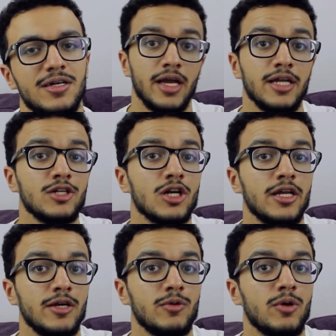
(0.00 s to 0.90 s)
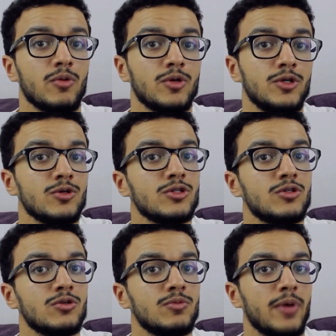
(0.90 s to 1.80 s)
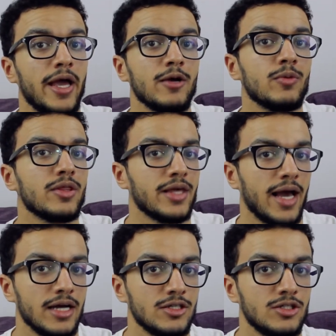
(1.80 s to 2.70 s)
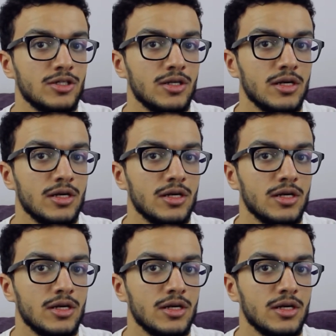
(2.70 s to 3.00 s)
Initially, we were used to paying with cash.